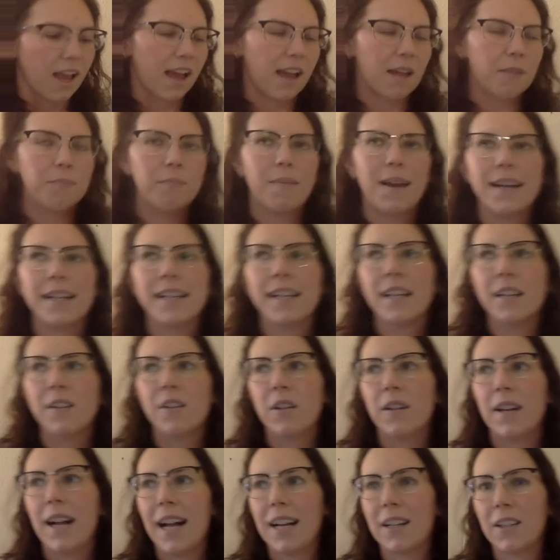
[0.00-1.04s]
And many
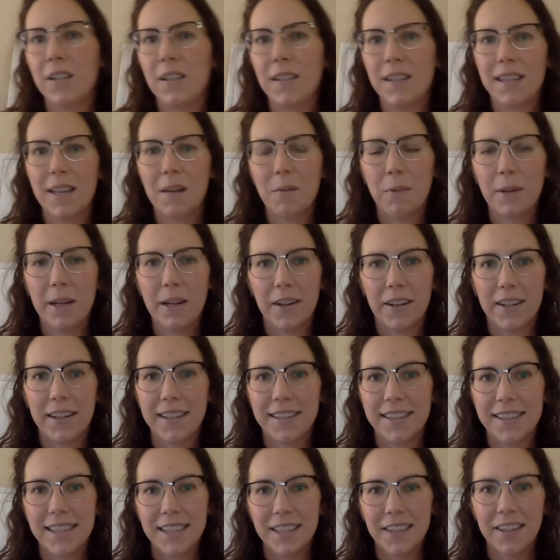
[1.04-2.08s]
interactions that we are
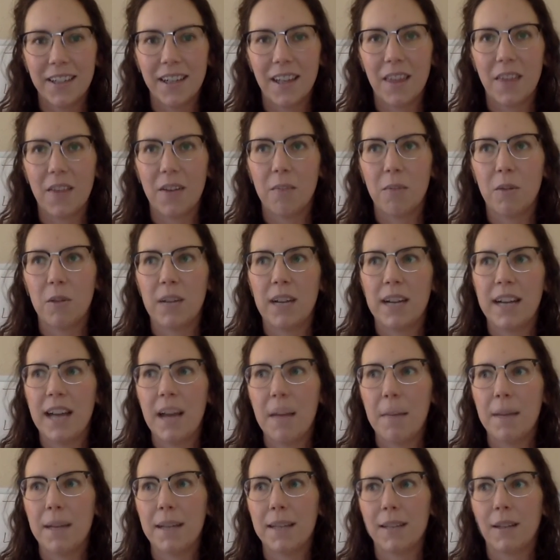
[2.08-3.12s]
considering in
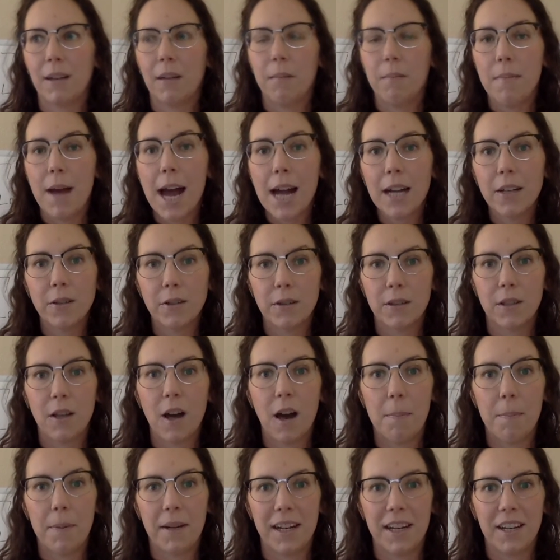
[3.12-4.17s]
thermodynamics are
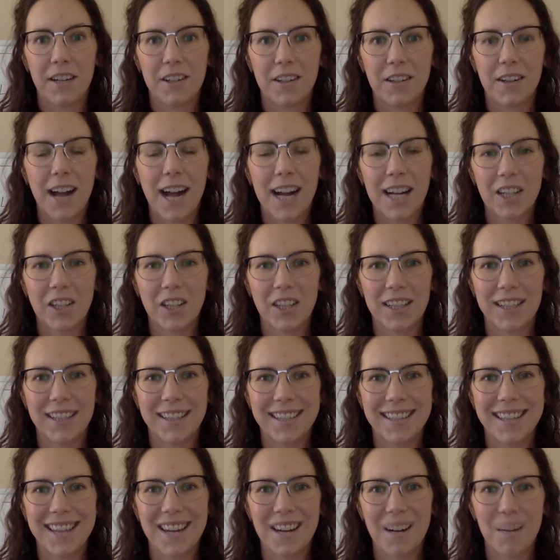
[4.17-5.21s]
macroscopic
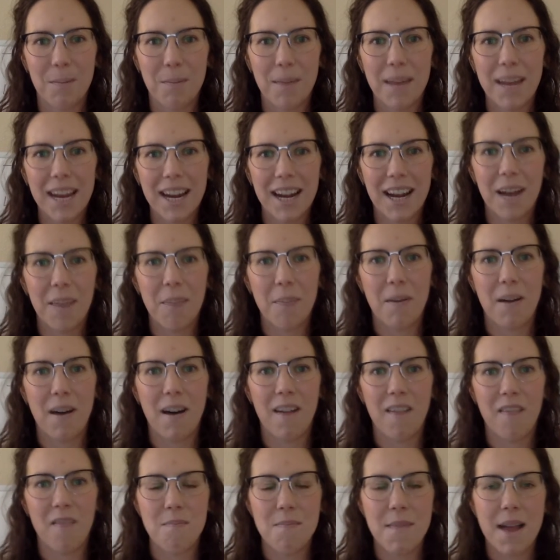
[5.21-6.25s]
interactions that are made up
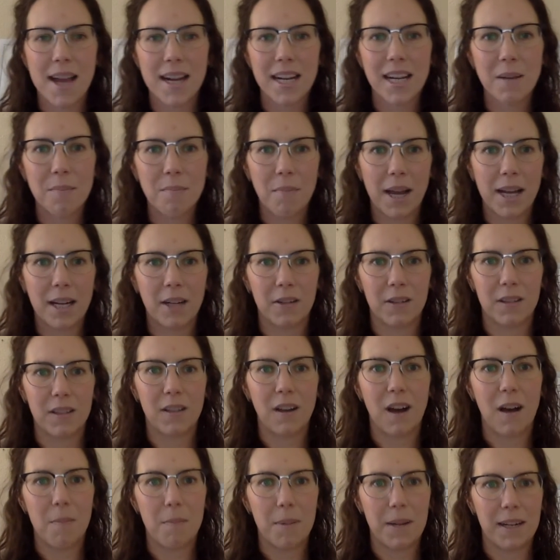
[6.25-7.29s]
of many
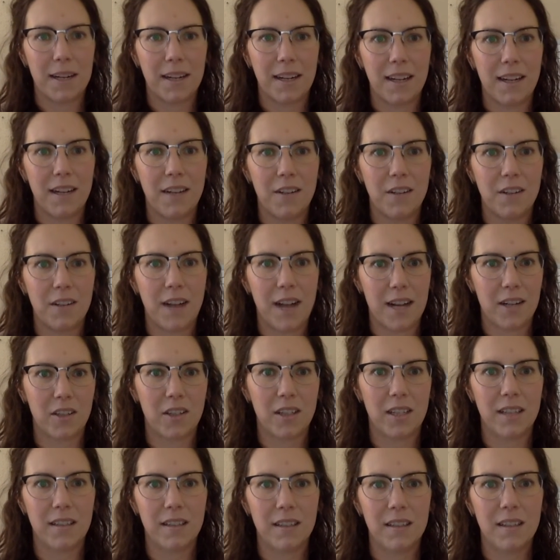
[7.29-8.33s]
microscopic
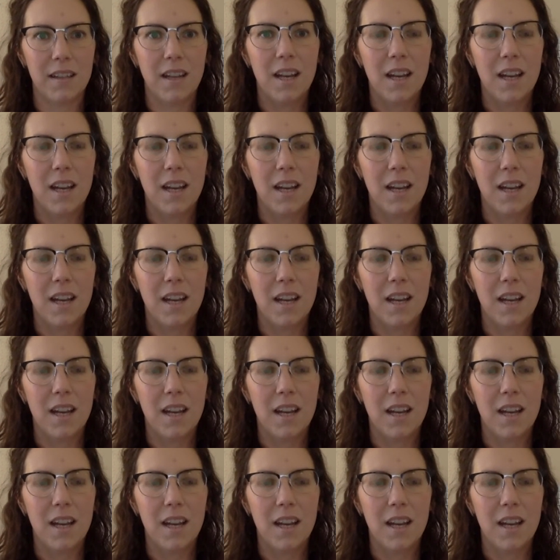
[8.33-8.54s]
interactions.